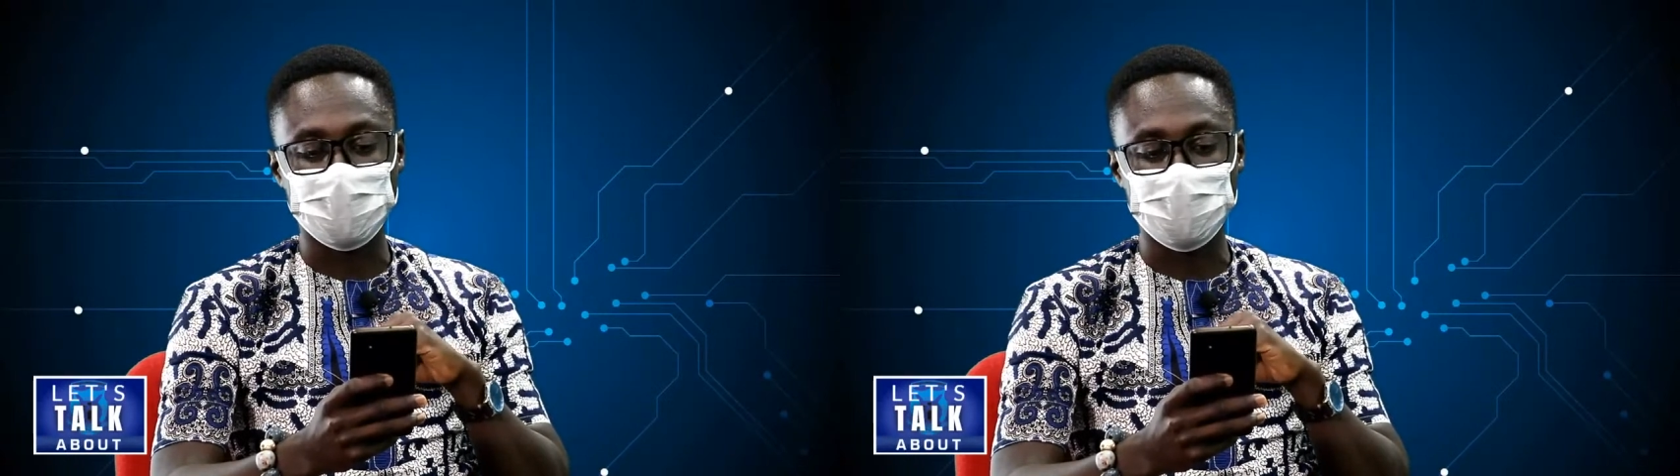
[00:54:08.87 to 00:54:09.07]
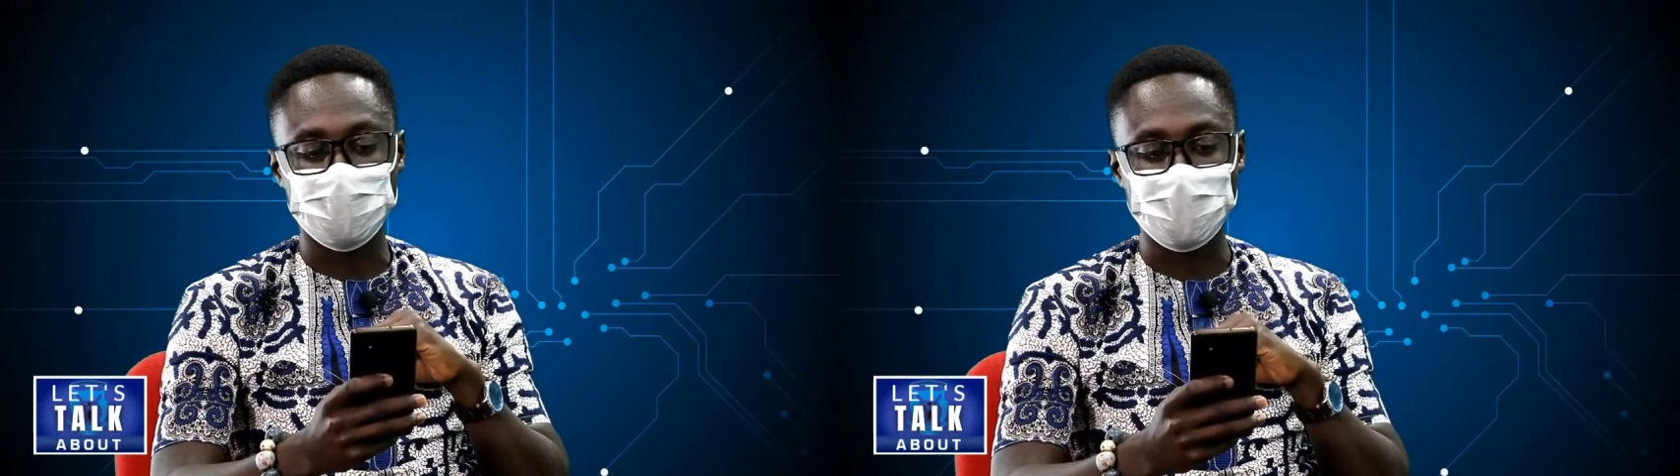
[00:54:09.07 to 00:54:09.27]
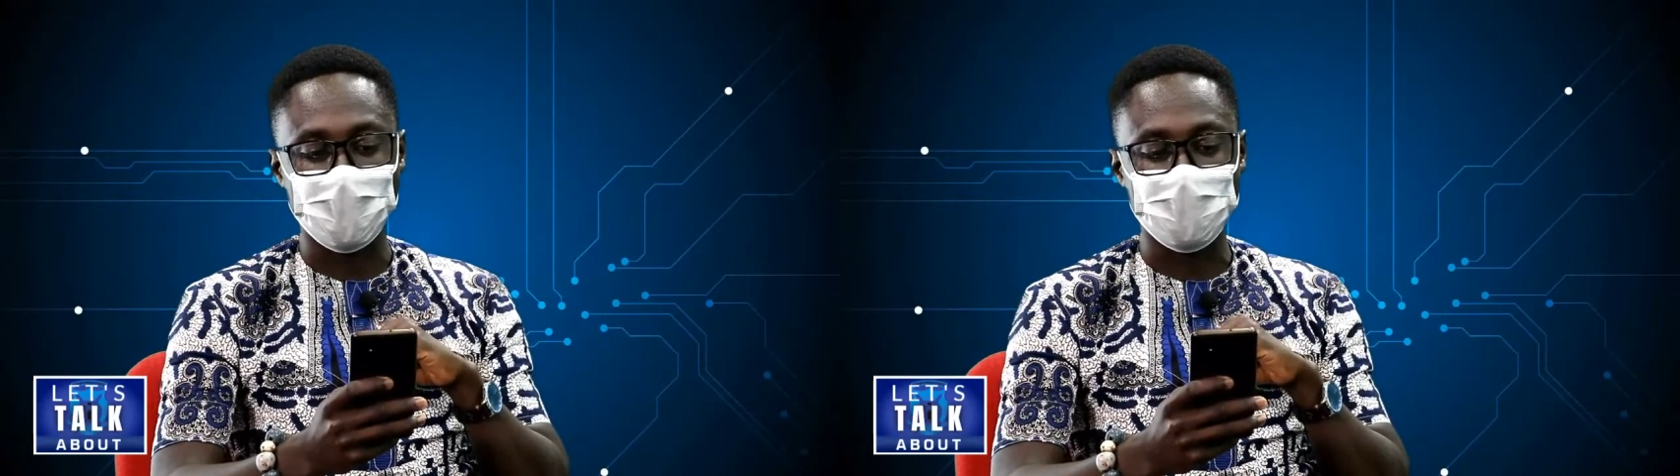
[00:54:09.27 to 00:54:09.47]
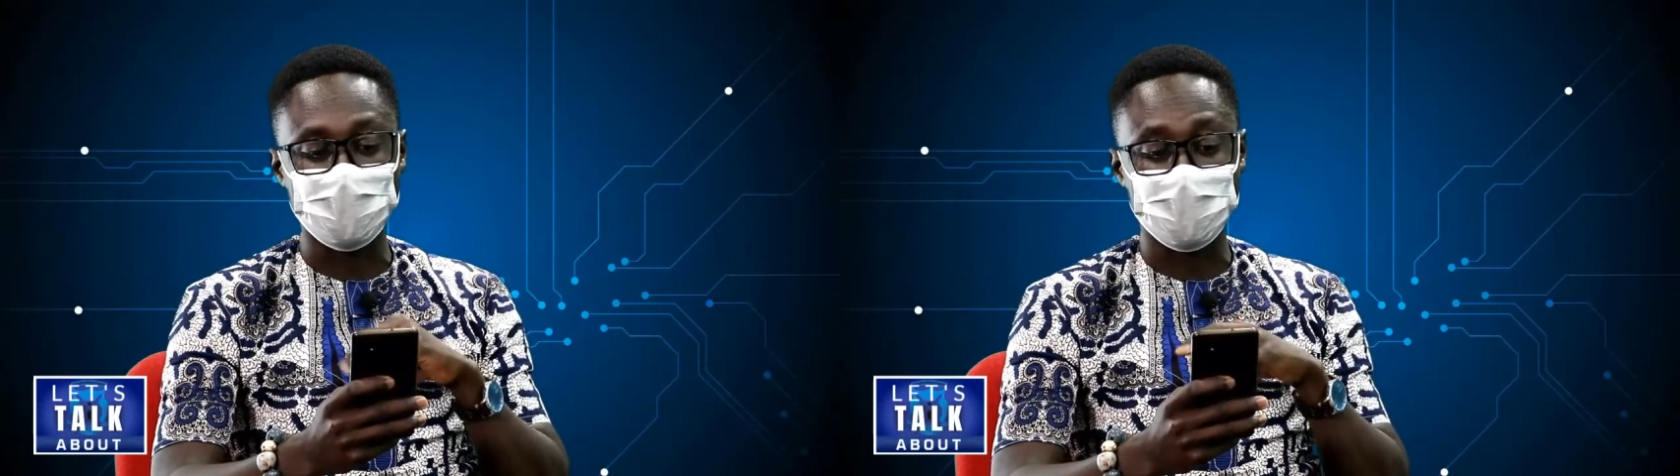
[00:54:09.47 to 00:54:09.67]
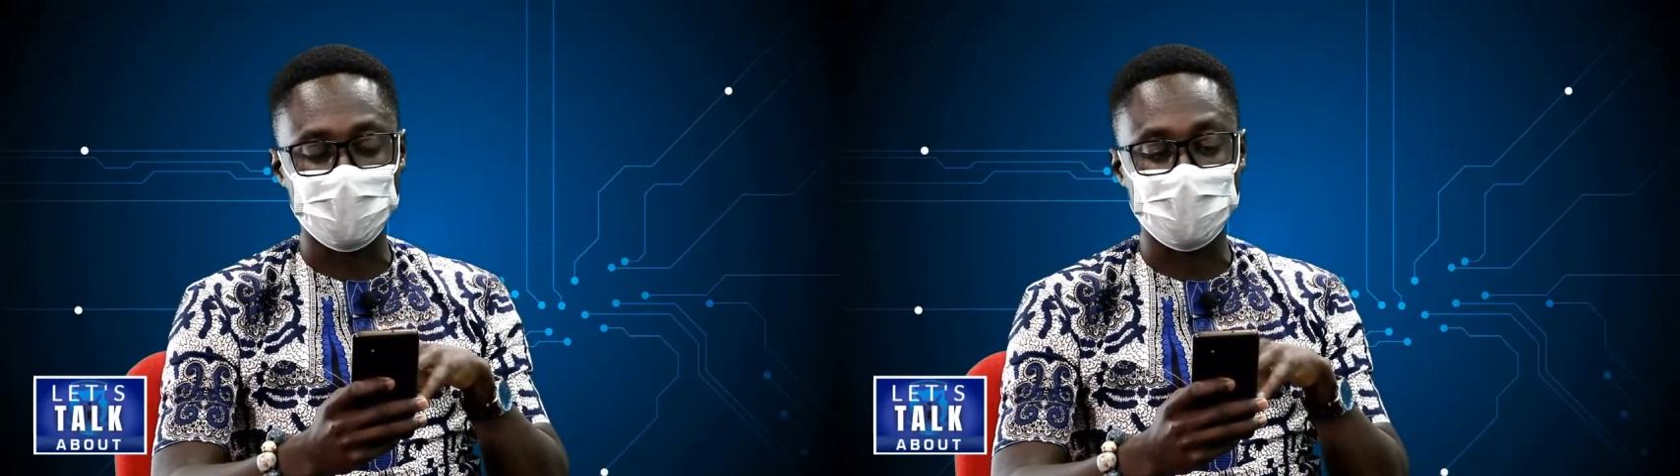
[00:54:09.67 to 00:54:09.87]
to life in
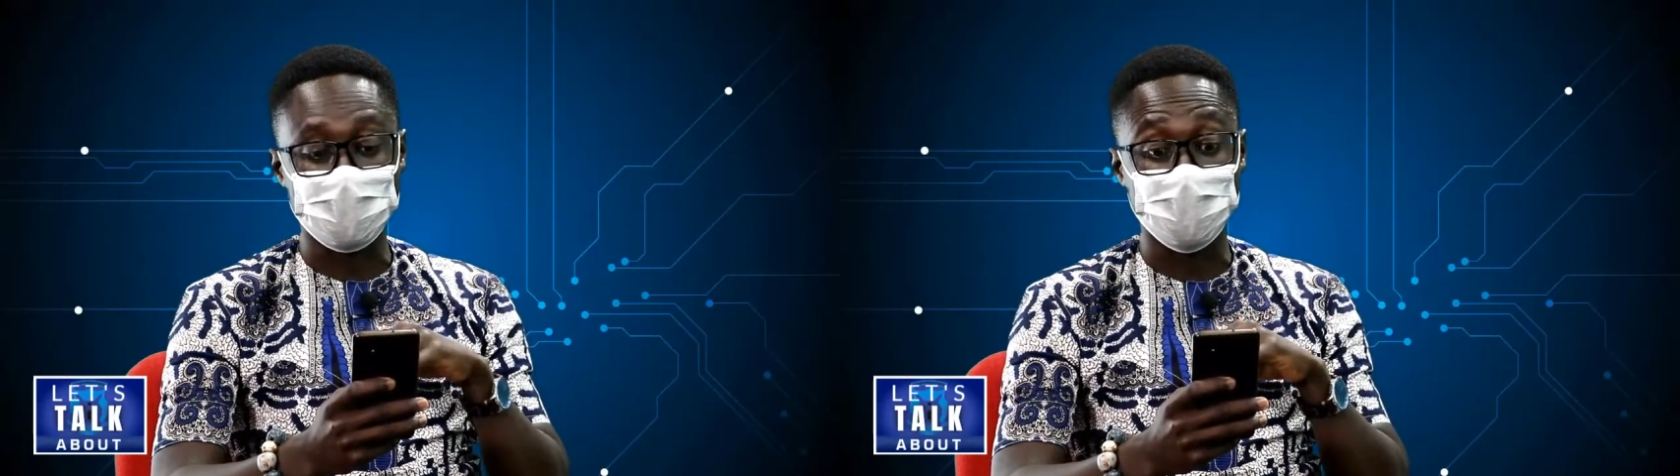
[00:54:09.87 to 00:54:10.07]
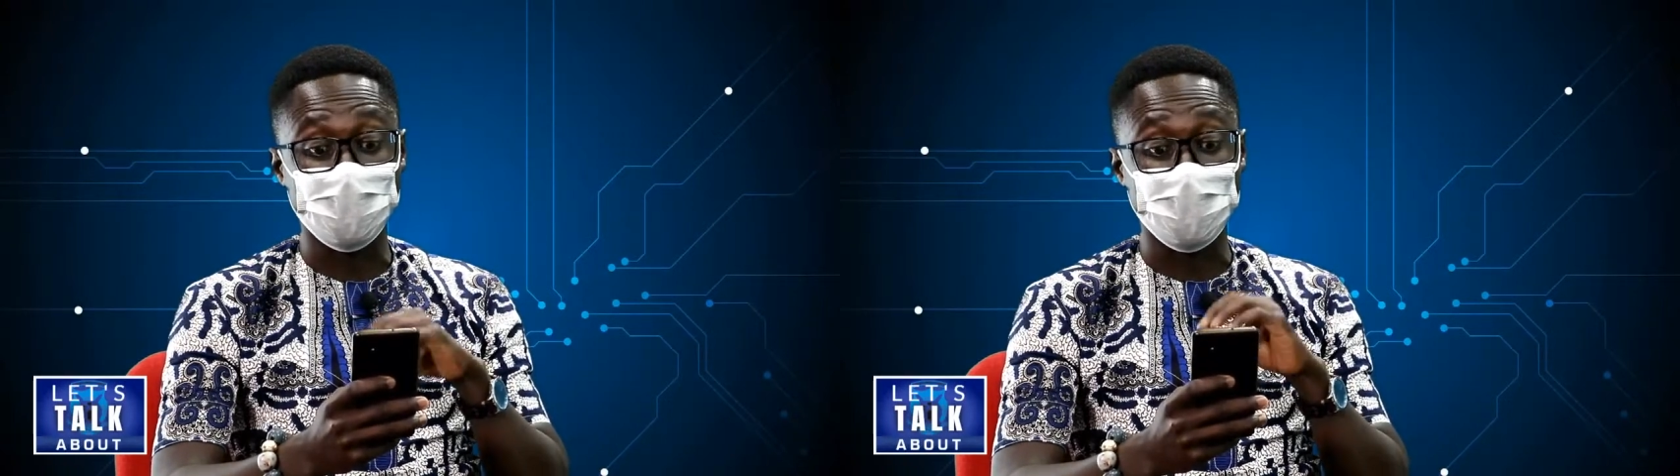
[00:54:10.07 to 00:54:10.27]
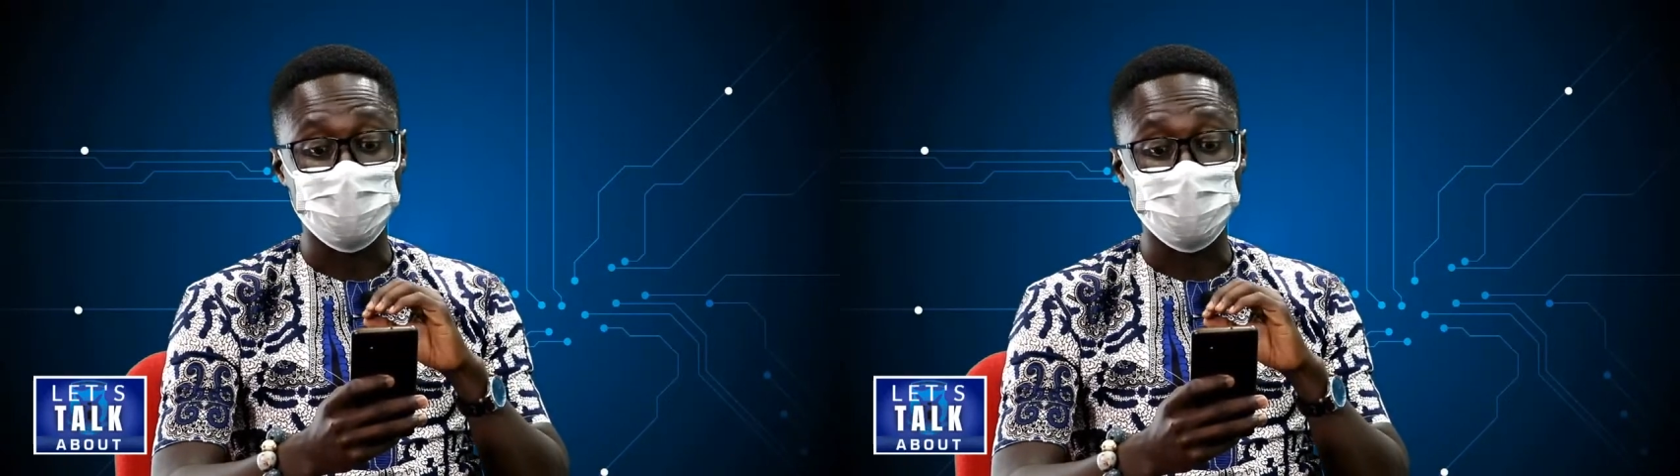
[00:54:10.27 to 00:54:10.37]
this era.